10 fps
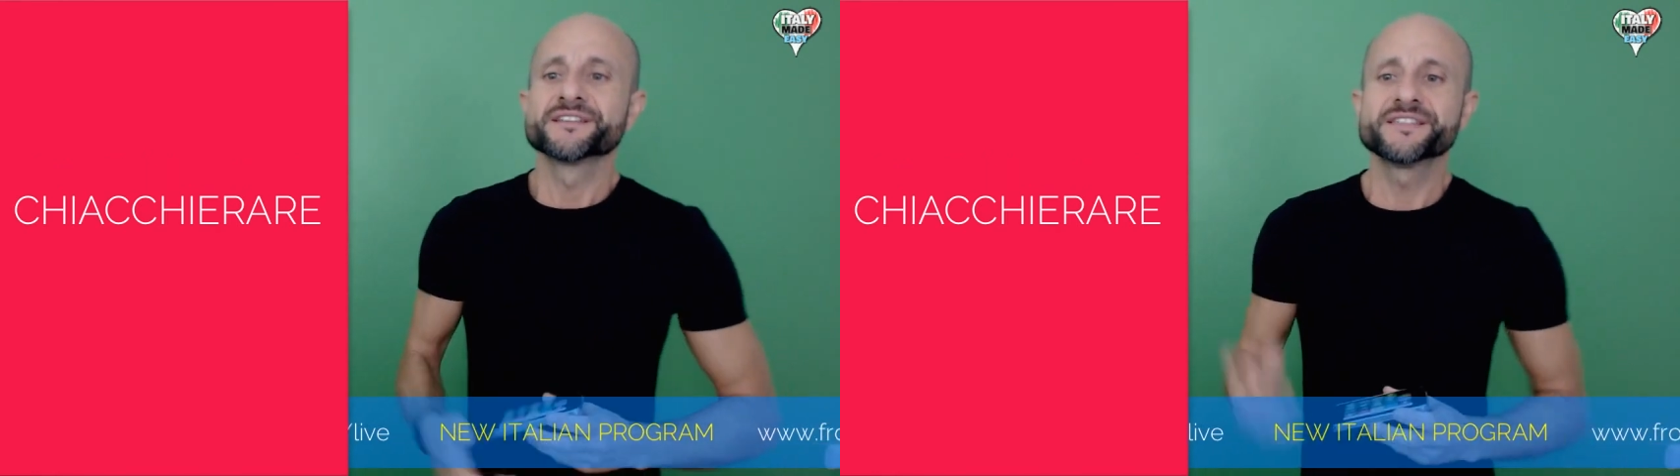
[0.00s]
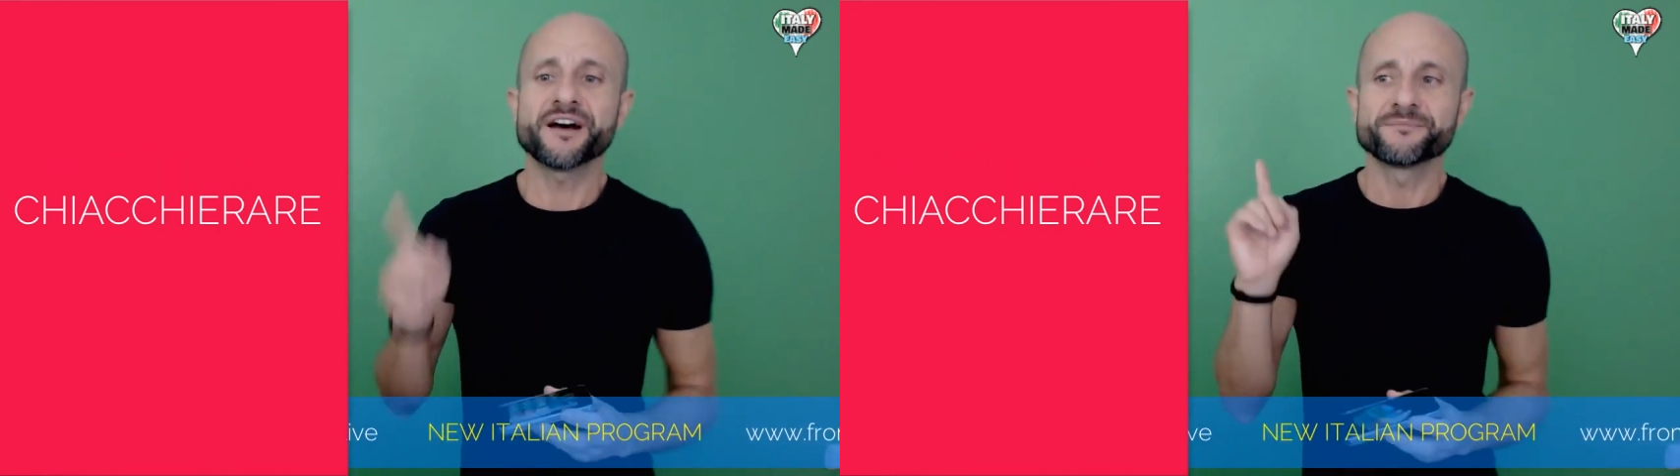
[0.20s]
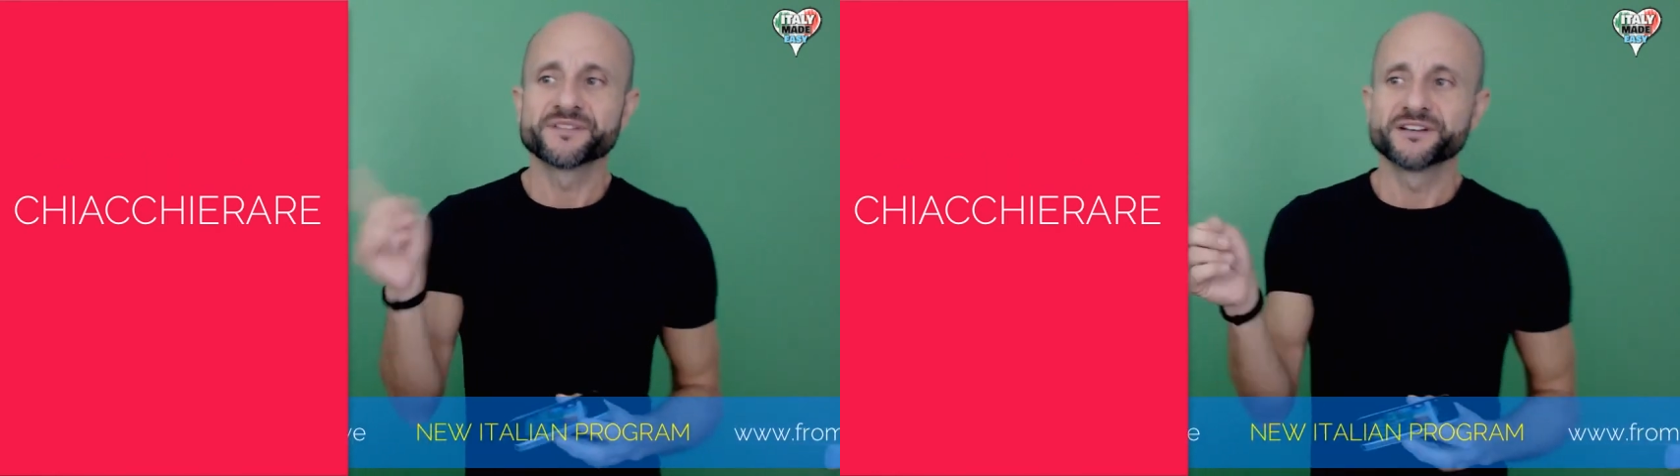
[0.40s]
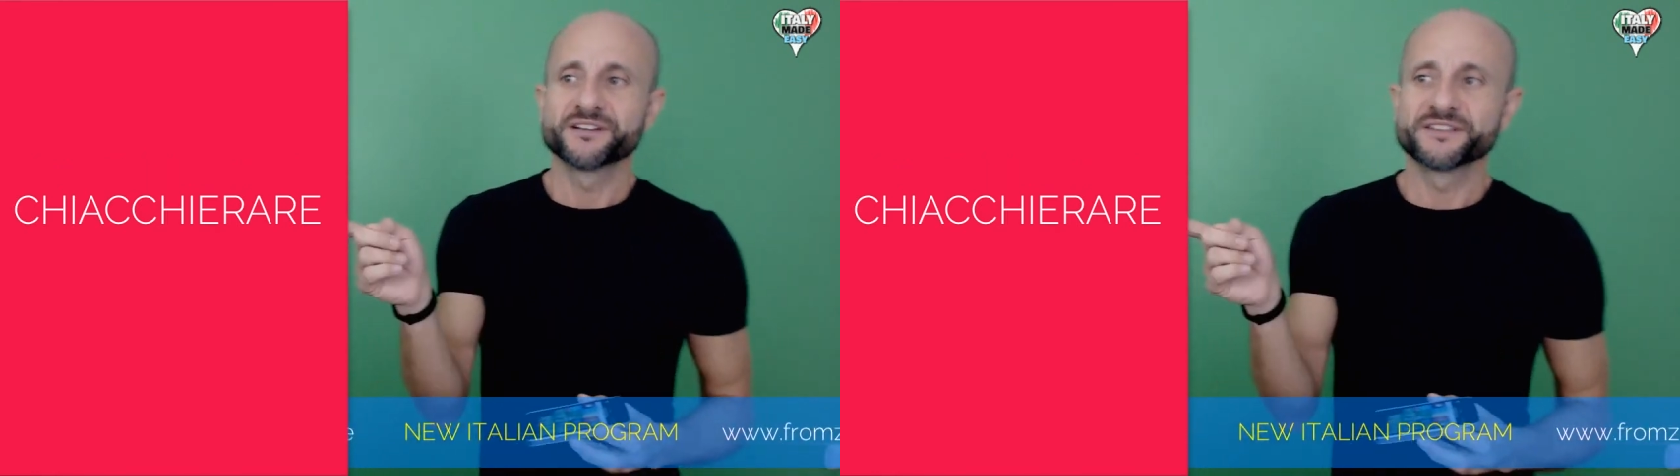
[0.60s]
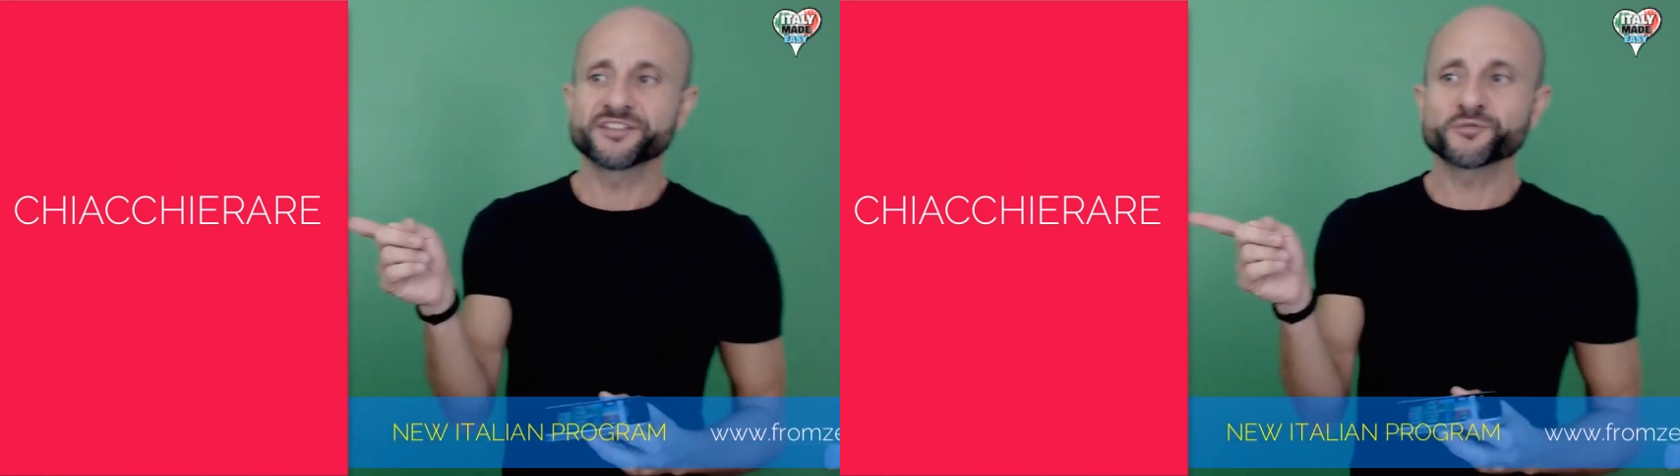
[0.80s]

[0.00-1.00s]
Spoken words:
Now, this